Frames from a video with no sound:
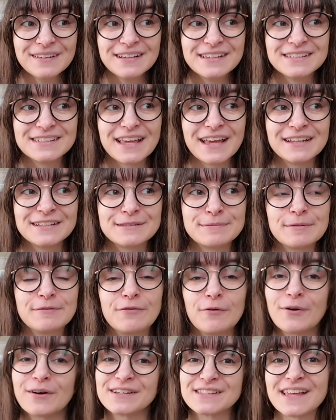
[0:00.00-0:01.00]
since
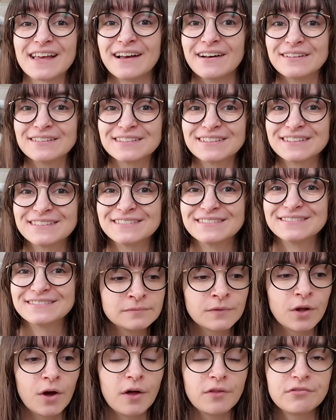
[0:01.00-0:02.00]
before it sailed.
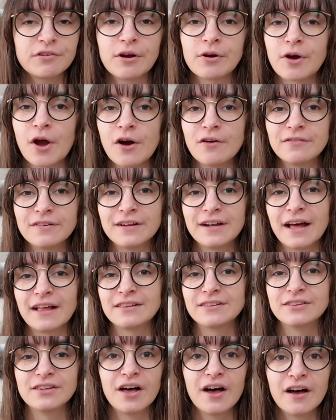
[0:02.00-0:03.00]
All throughout COVID, I
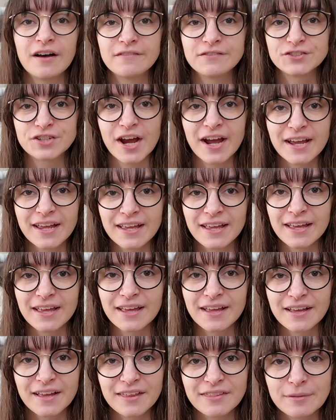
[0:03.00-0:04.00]
love
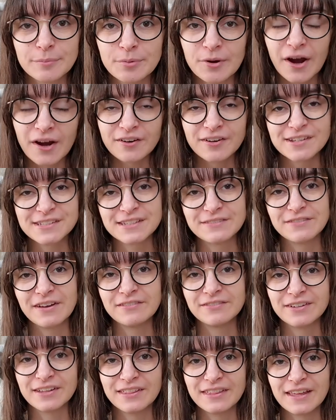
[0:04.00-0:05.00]
tracking the progress of
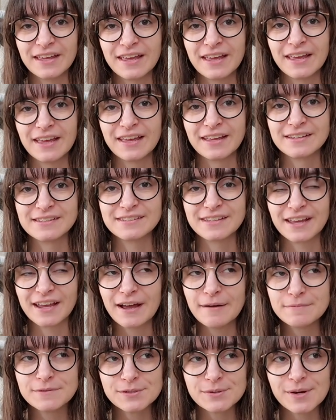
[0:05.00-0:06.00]
everything and staying
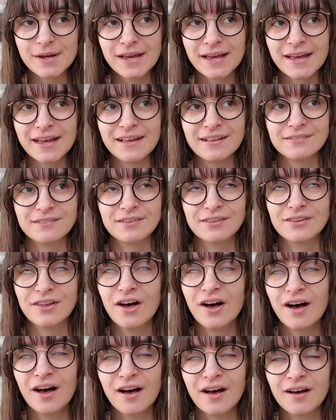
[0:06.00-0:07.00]
up to it.
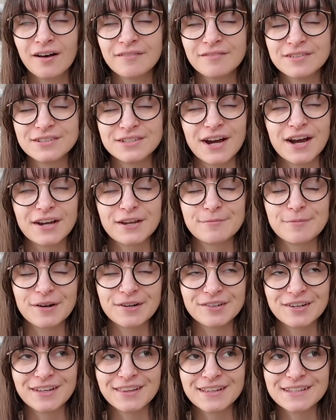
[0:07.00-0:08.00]
Love the
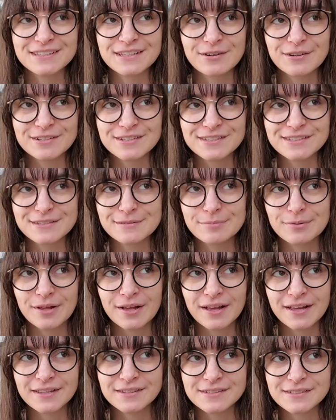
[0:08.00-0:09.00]
documentary that's now on Disney
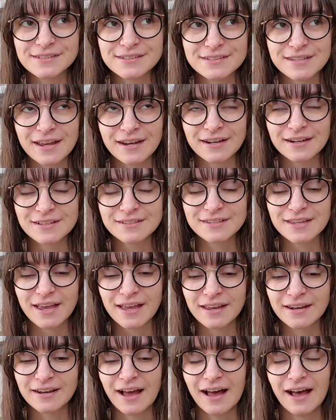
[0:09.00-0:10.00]
Plus. 10 out of 10.
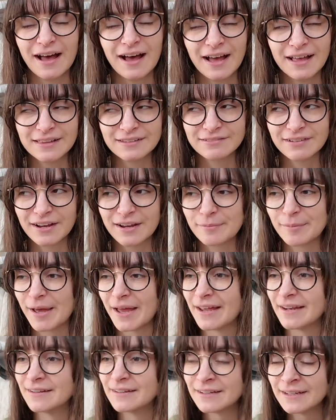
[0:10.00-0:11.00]
Highly
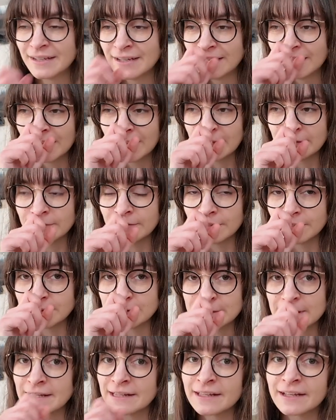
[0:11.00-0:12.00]
recommend if you're
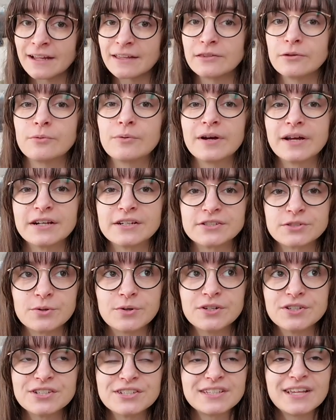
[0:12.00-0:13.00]
sailing on the Wish
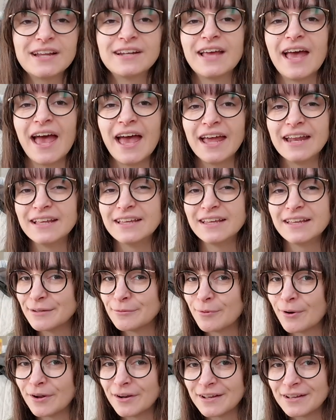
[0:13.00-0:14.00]
or just on any
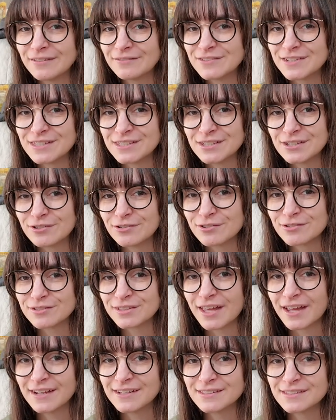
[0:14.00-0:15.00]
one of Disney Cruise
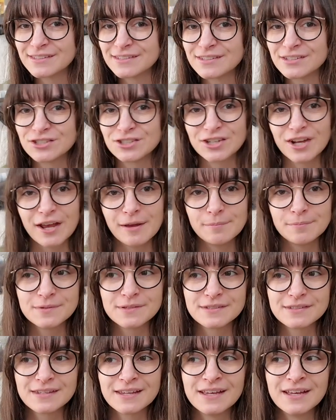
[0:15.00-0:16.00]
Line's
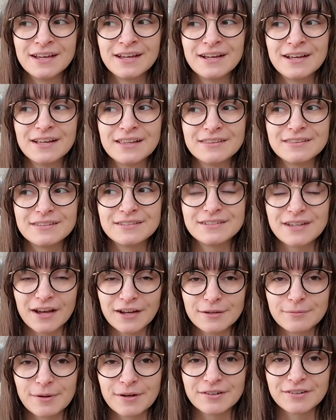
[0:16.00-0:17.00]
ships. The
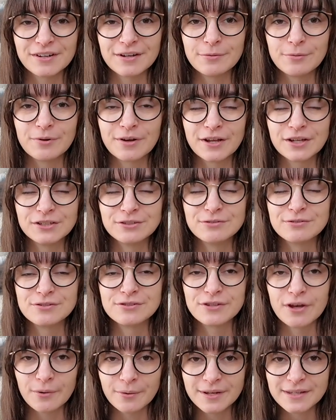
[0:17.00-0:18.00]
documentary will get you
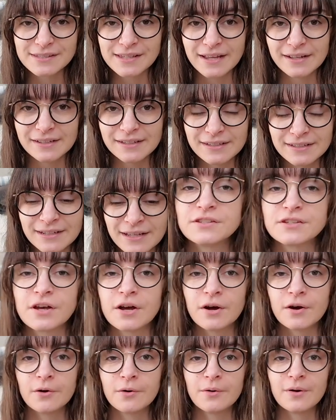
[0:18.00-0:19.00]
so excited.
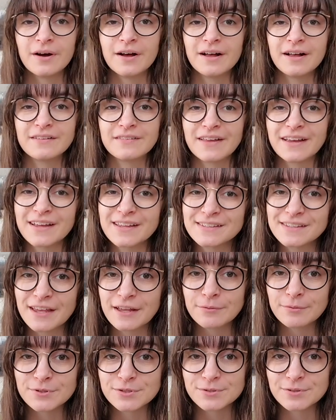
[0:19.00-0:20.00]
So, like I said,
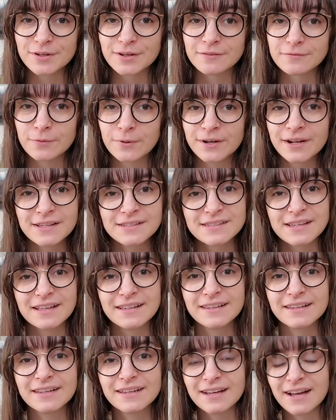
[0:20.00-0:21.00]
we're doing a 4-night
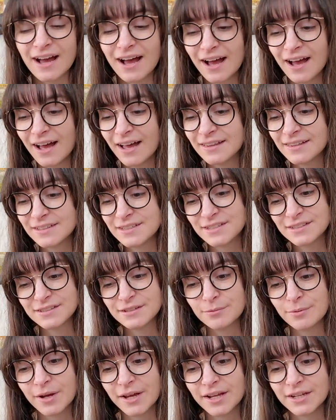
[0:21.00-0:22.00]
sailing on the Disney
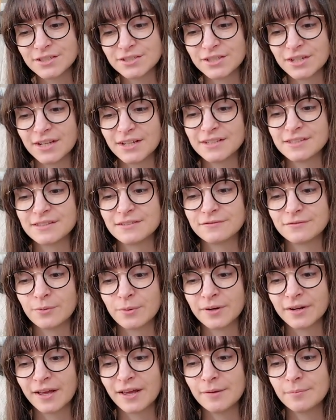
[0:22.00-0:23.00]
Wish. It's the
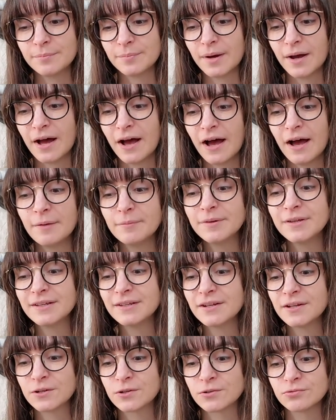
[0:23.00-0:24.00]
4-night
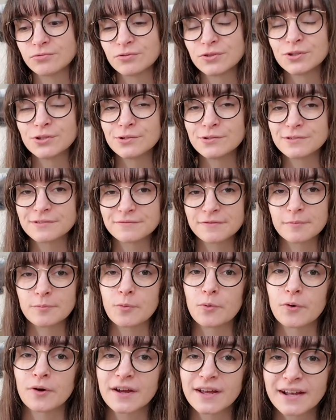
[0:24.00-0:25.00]
Bahamian cruise from
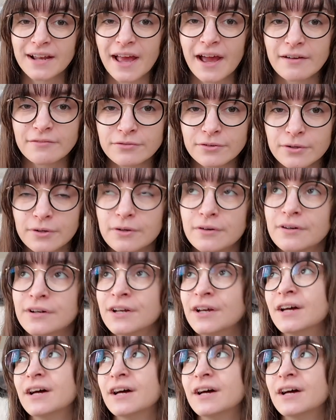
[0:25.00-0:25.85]
Port Canaveral.